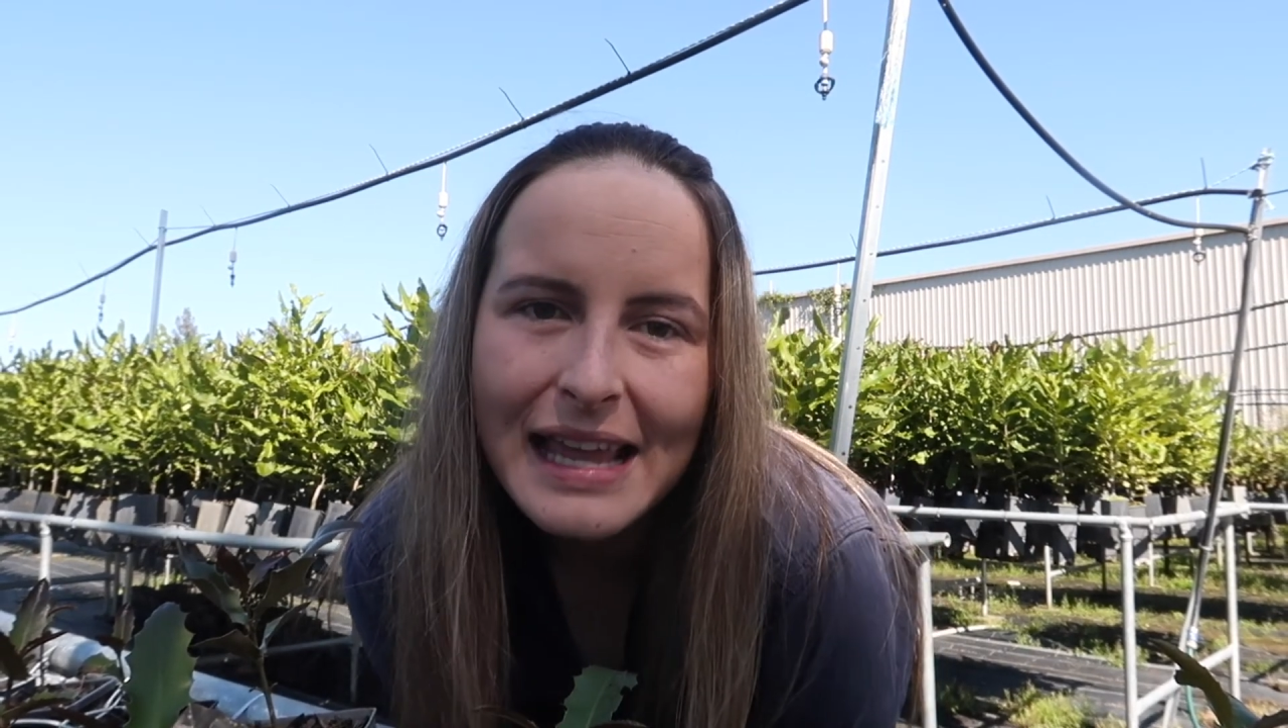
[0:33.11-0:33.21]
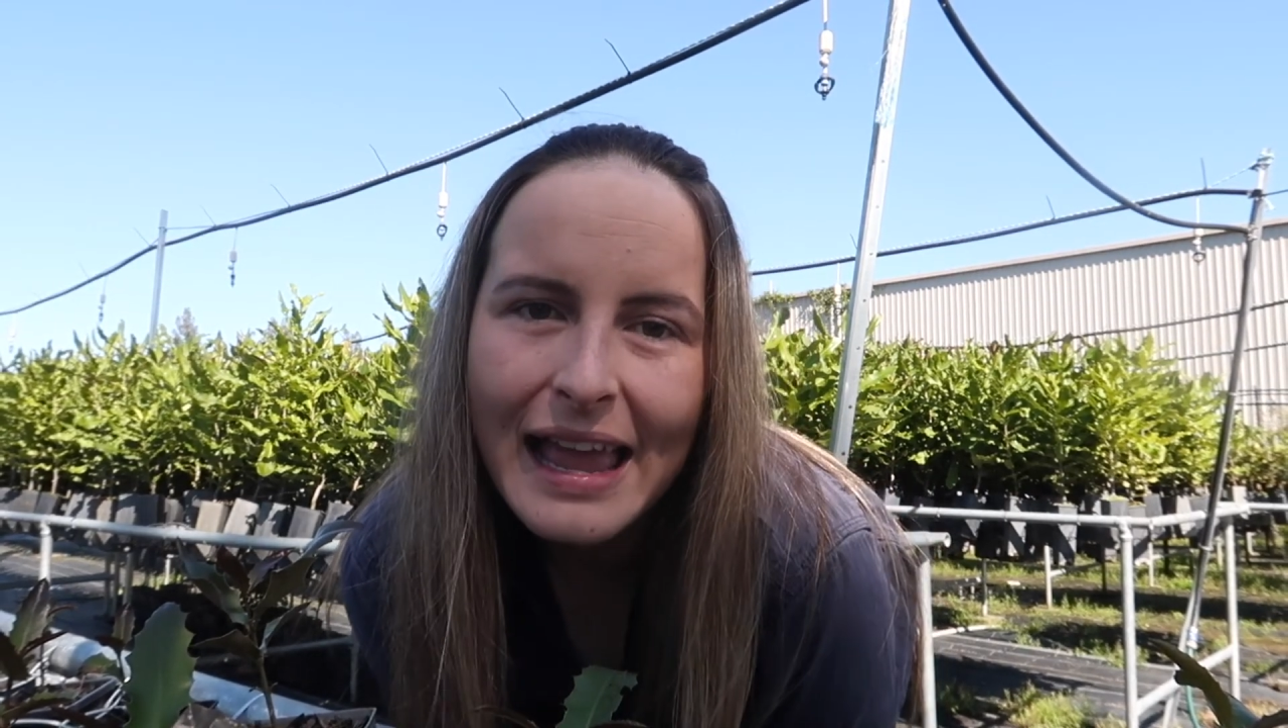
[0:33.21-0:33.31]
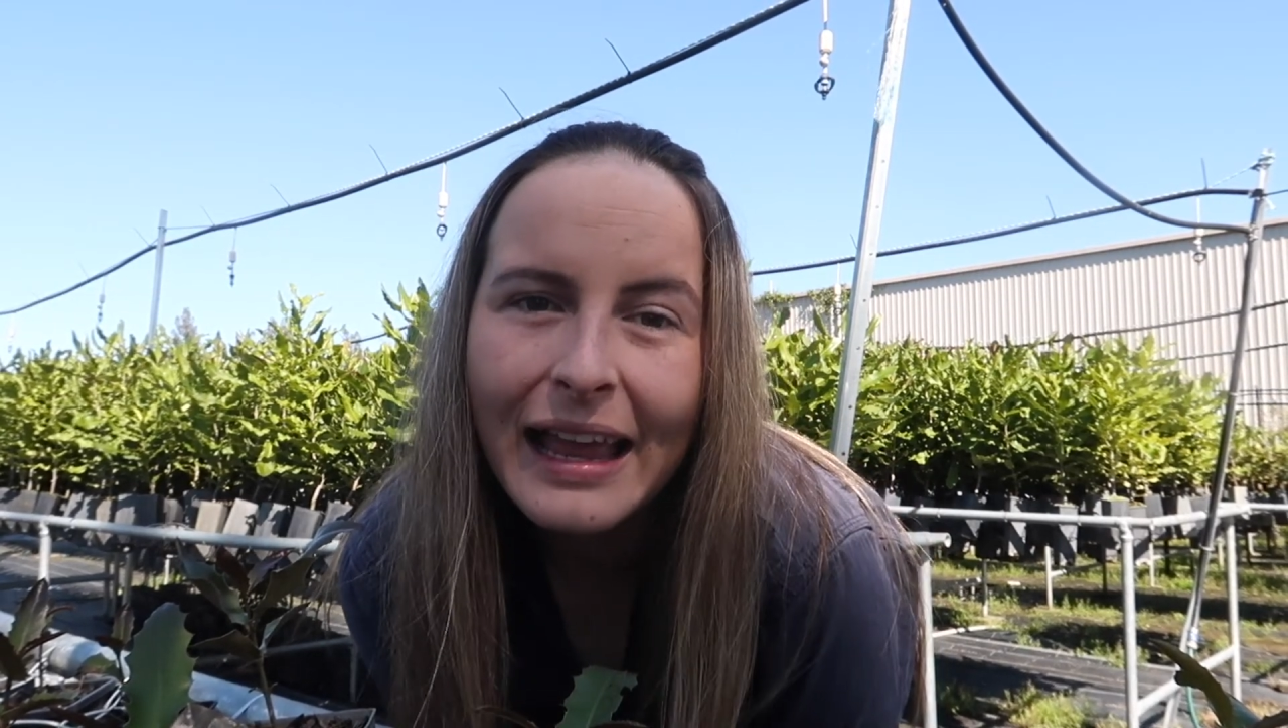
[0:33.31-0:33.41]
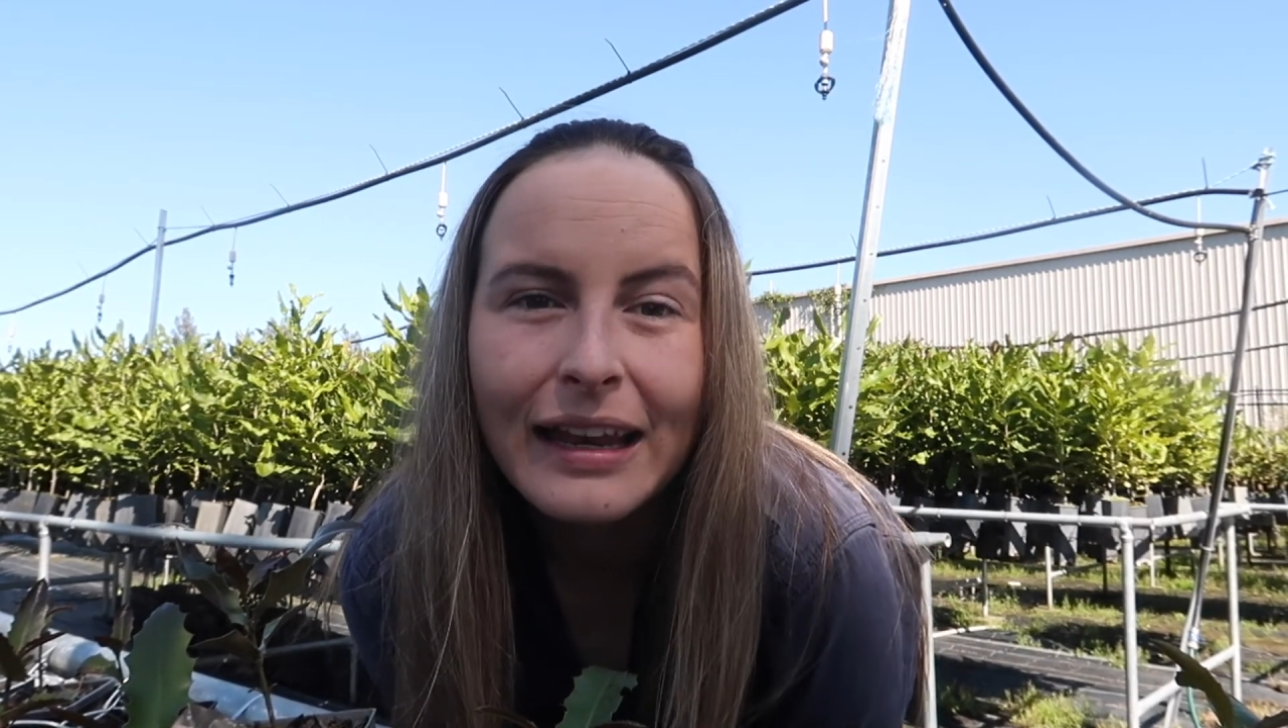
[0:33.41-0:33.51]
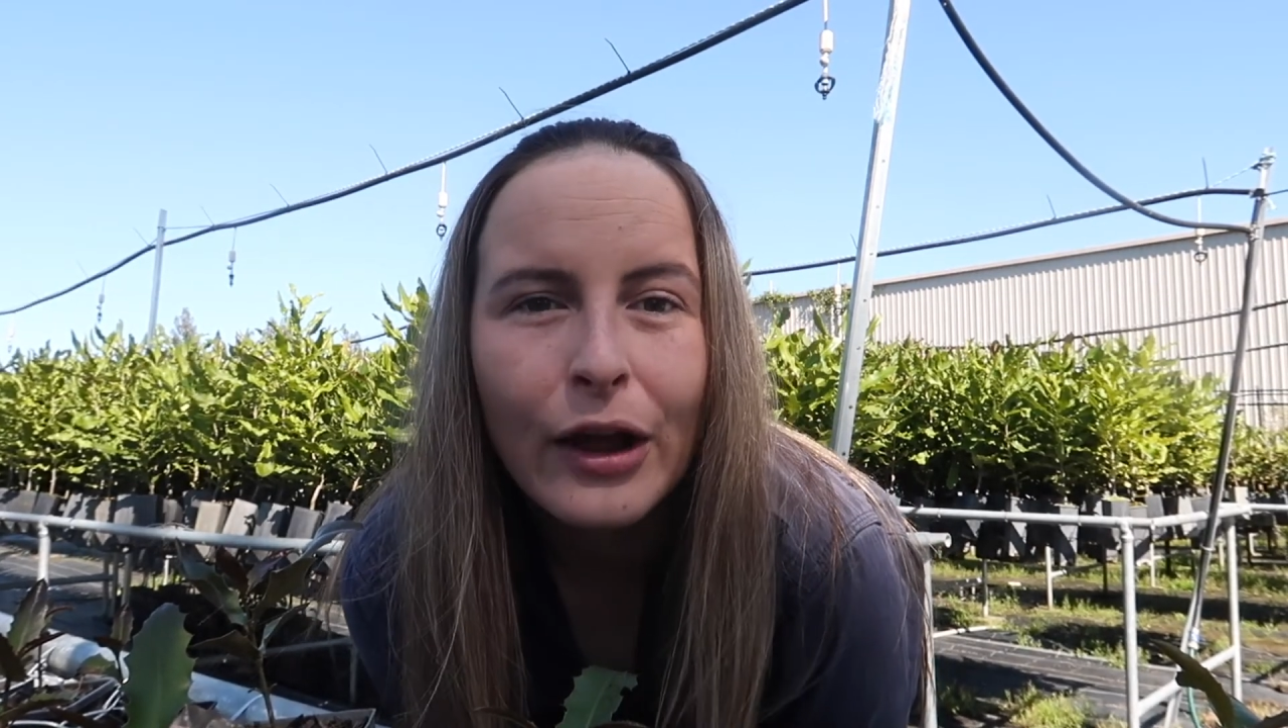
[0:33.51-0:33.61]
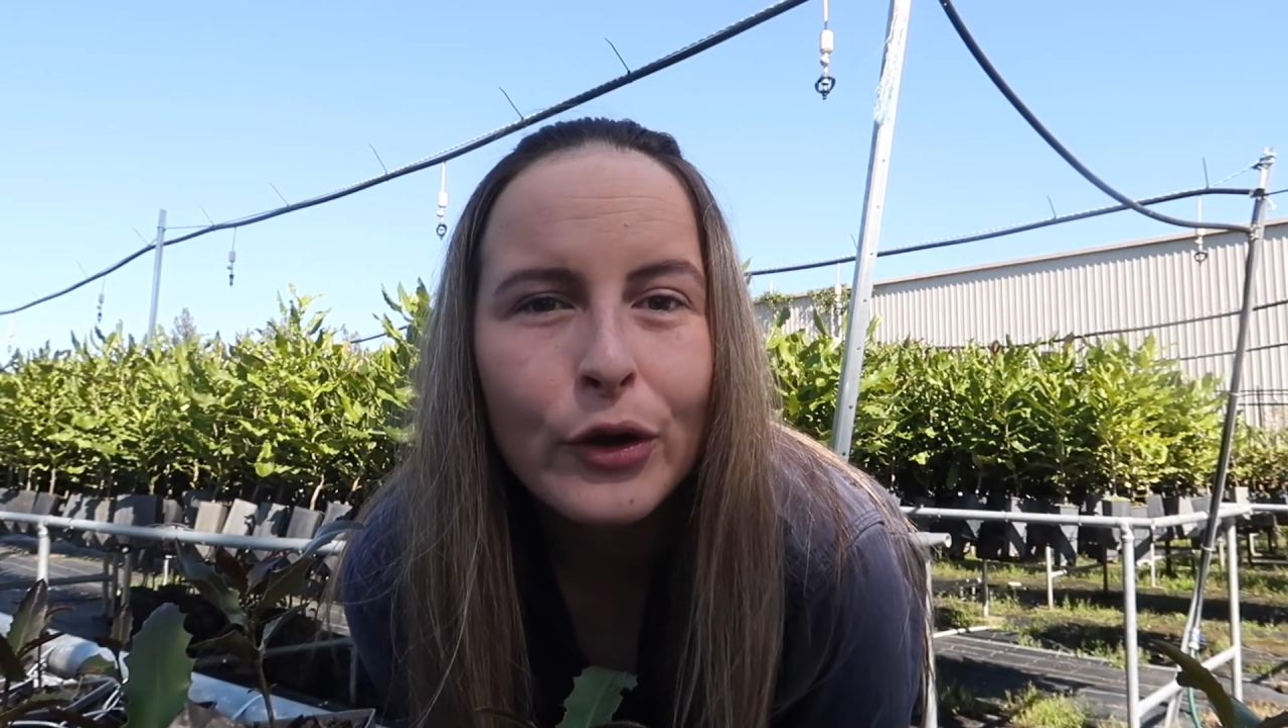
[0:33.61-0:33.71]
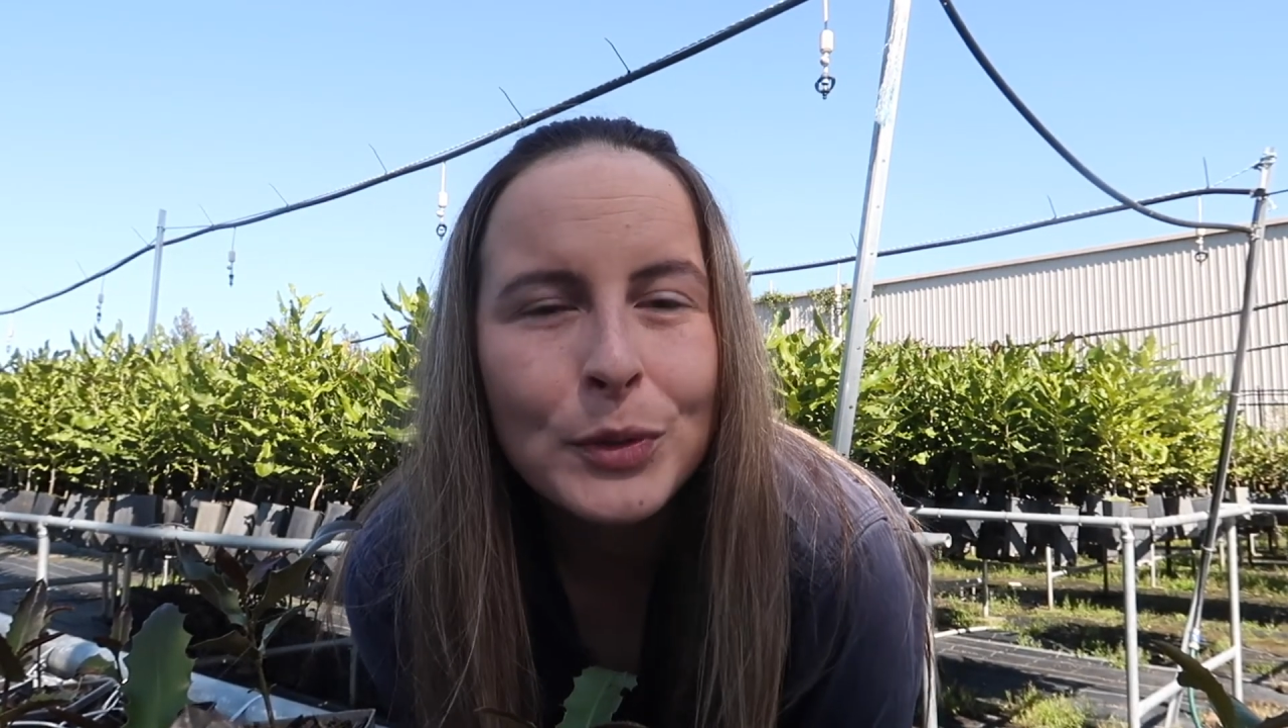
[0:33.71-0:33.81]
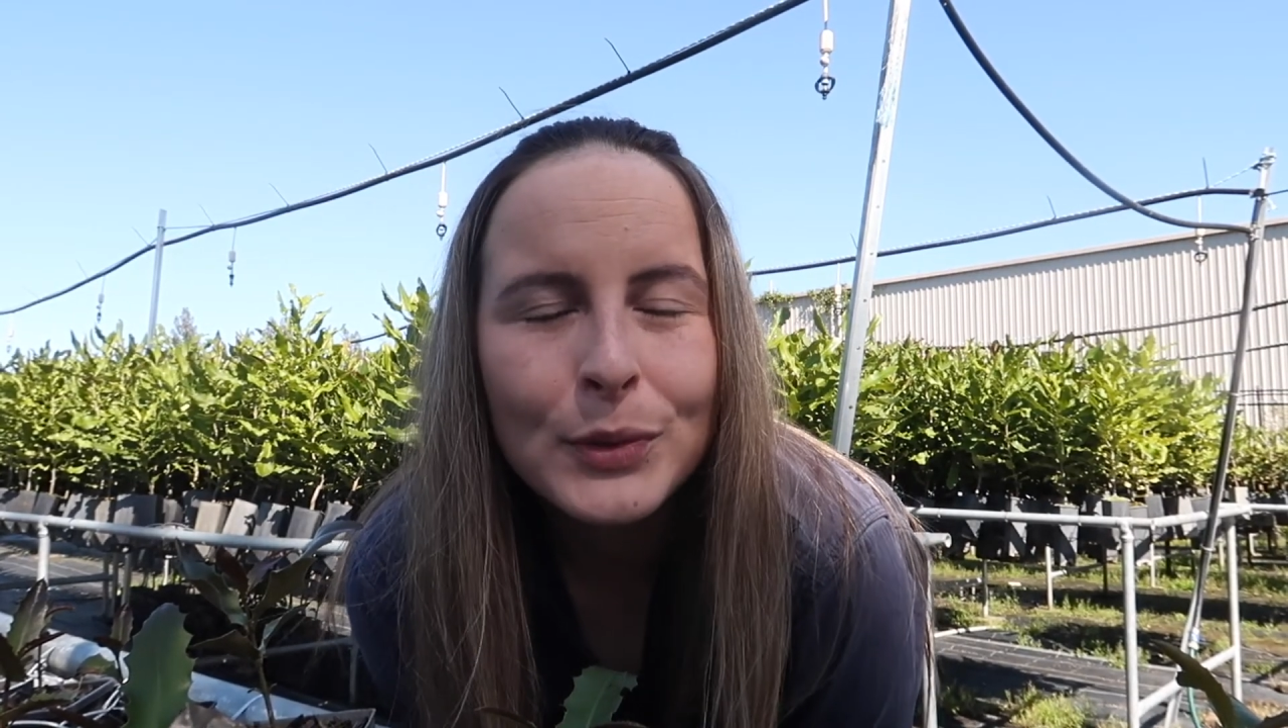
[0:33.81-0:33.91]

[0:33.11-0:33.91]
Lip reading: and I hope